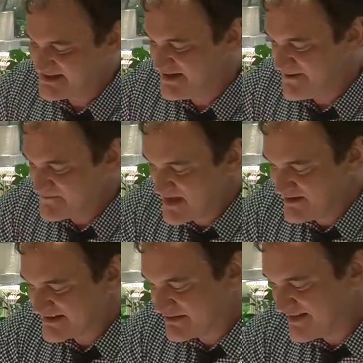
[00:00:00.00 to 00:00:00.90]
I'd
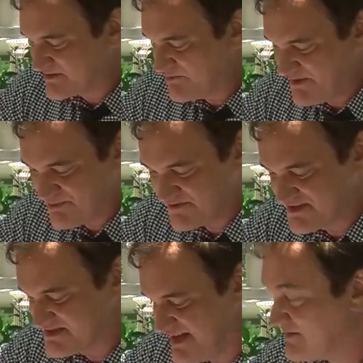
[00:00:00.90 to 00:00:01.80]
like to thank the people of
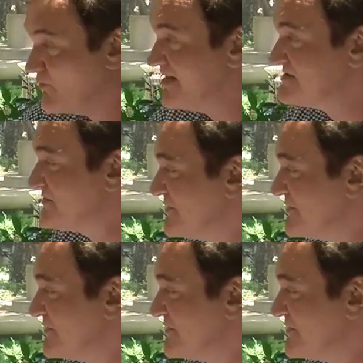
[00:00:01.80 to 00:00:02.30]
Design West for